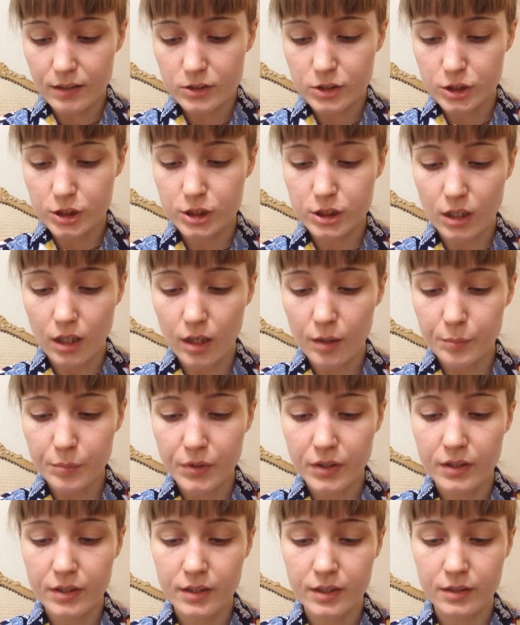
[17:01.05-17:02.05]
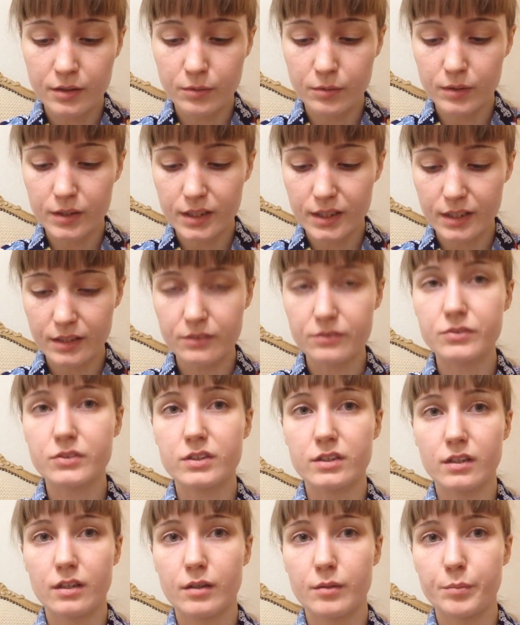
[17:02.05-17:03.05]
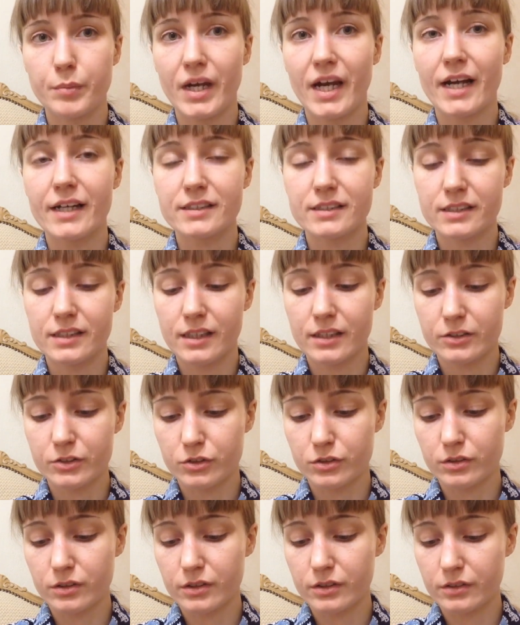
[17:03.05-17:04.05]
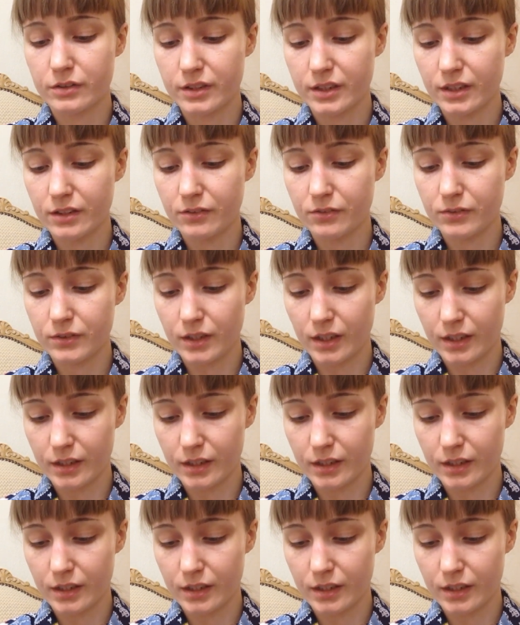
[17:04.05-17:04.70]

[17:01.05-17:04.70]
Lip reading: shop packs an extra little gift